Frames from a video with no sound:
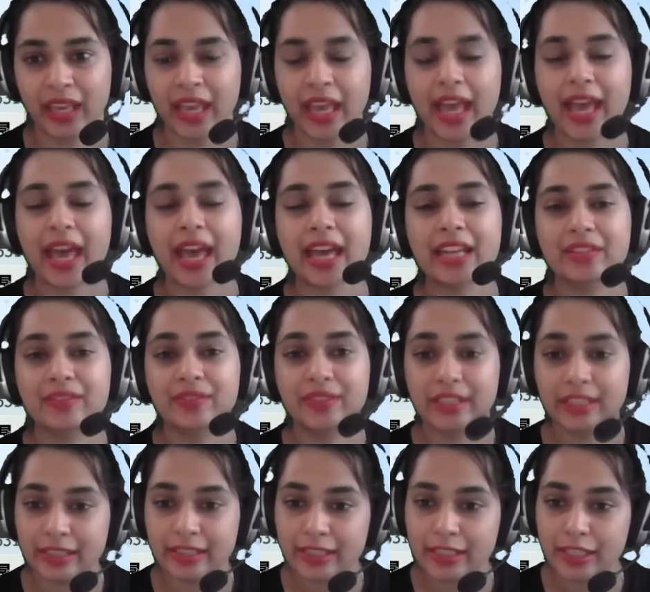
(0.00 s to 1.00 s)
And we
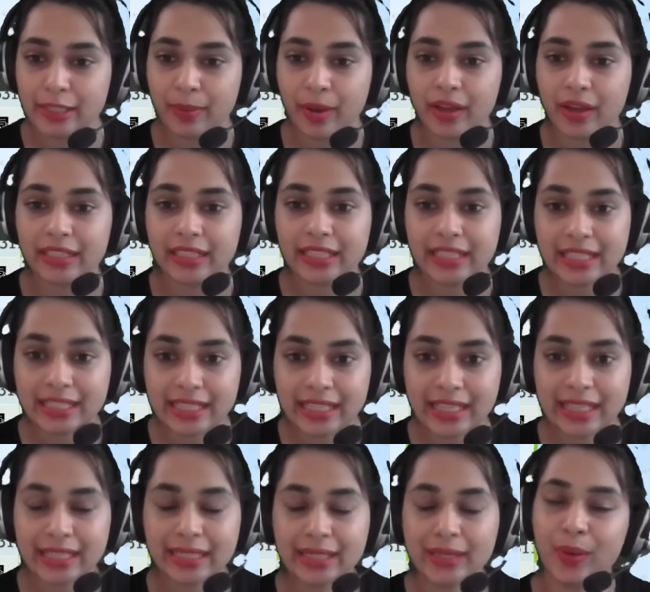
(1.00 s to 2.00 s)
learned about the
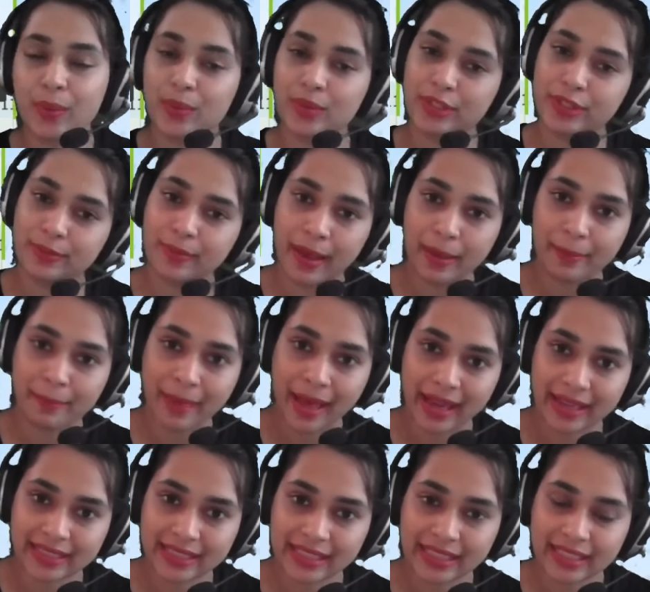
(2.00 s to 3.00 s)
disease caused by
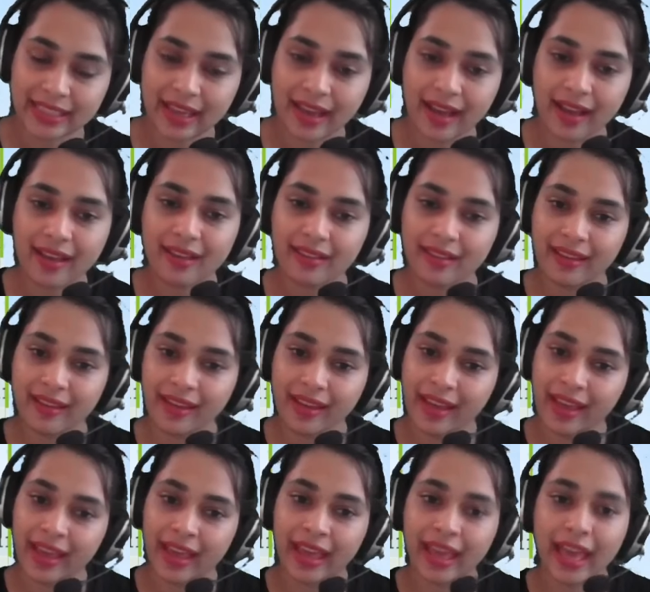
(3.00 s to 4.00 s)
bacteria
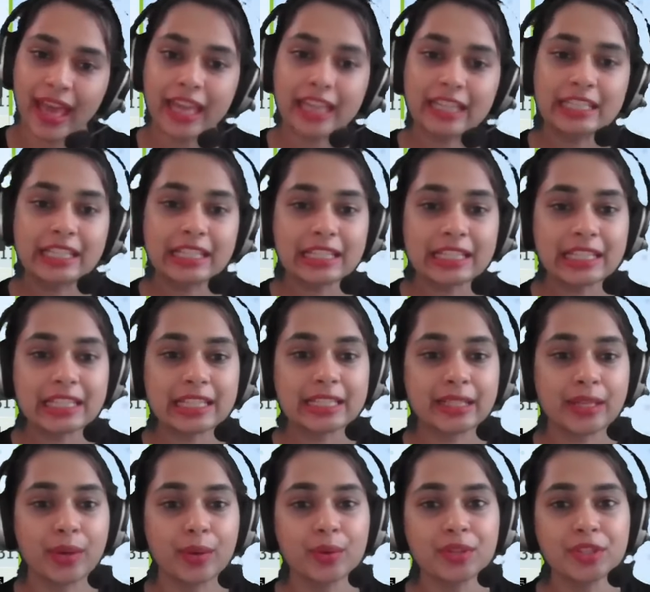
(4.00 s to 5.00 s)
and disease
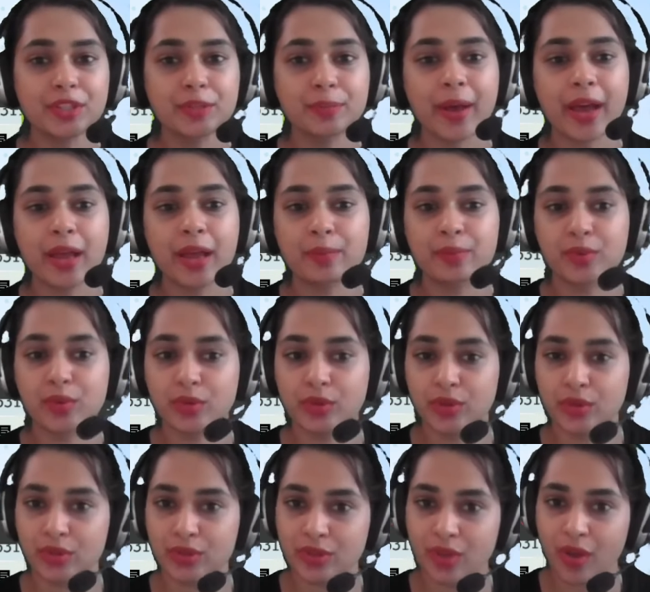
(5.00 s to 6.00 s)
caused by
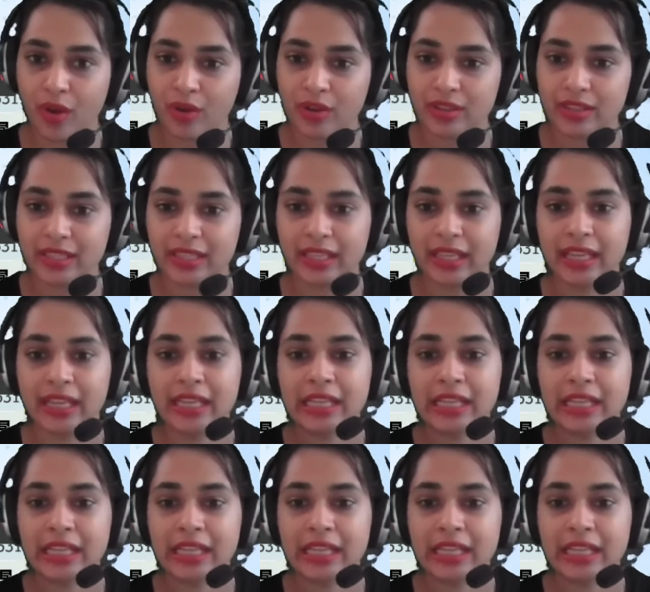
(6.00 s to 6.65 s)
protozoans,